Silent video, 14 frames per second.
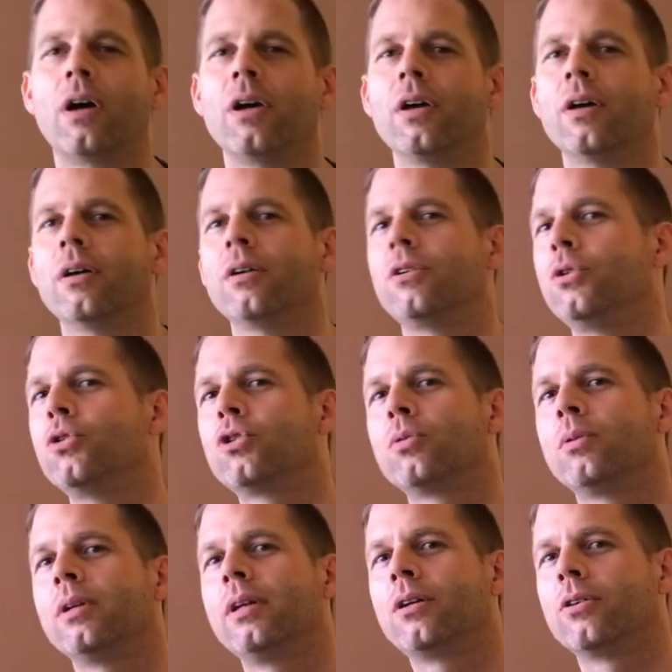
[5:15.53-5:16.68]
are
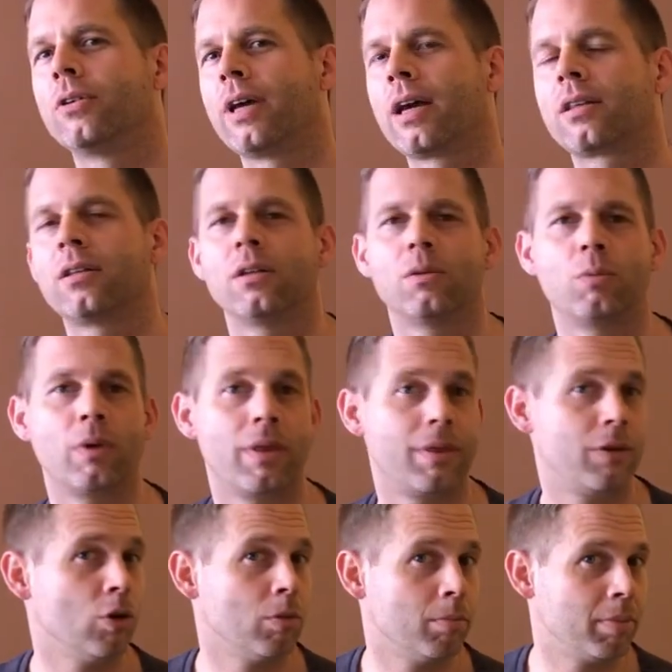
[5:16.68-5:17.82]
usually connected with
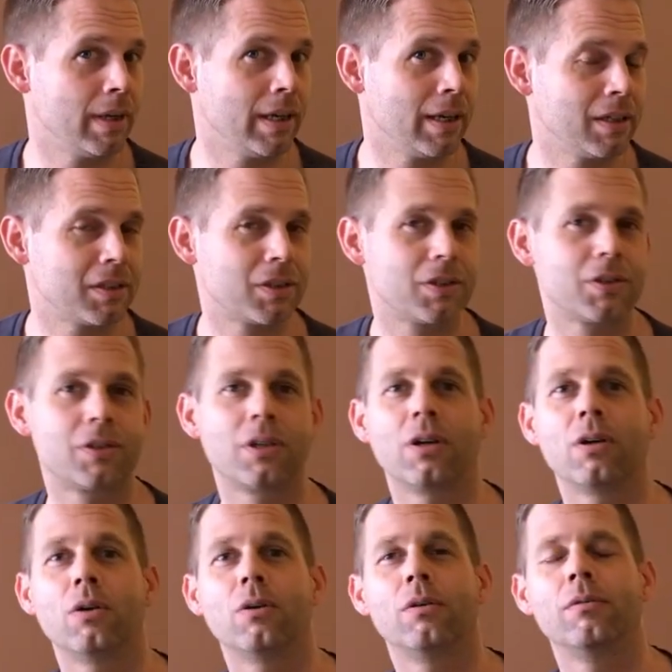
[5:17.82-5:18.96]
human beings.
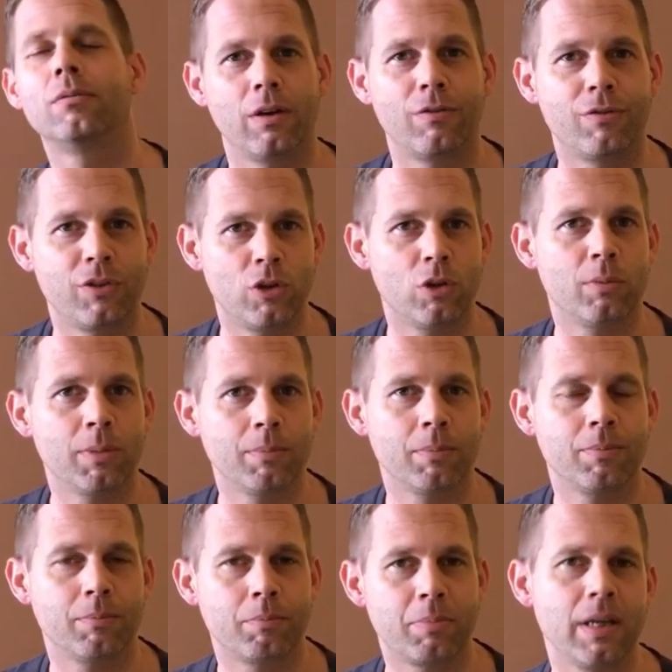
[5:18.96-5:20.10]
So if human
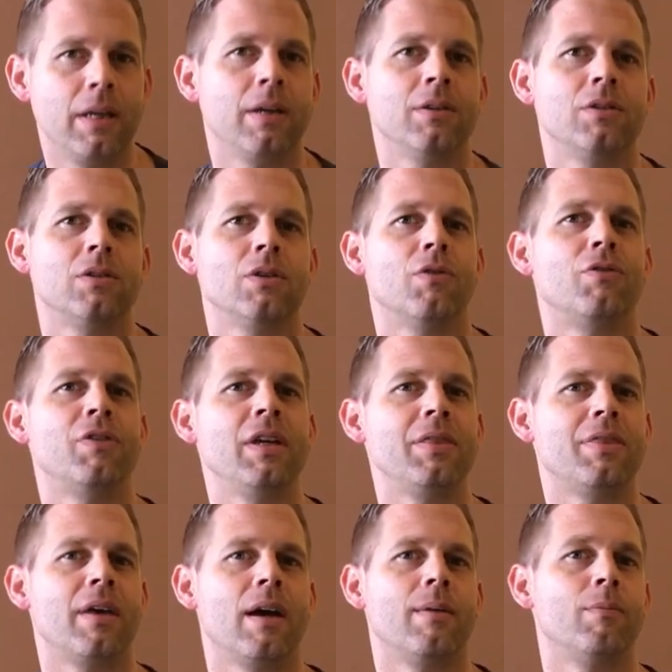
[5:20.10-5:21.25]
beings feed
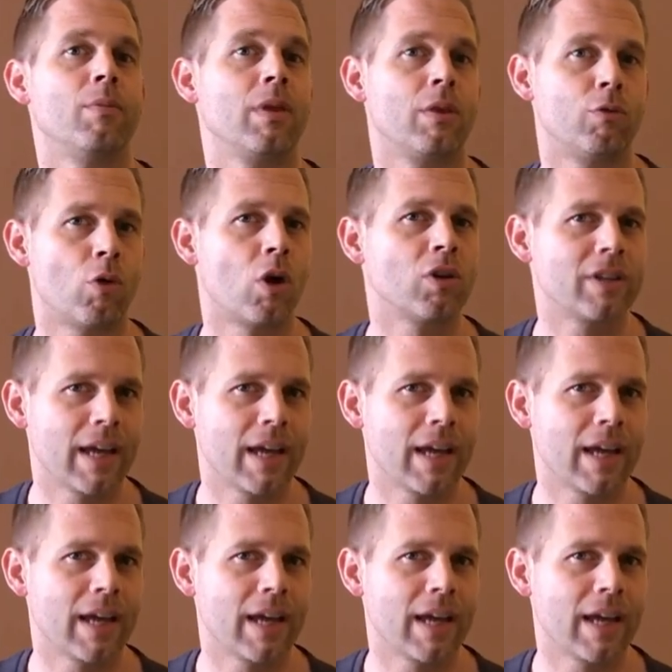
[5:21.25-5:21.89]
them with the wrong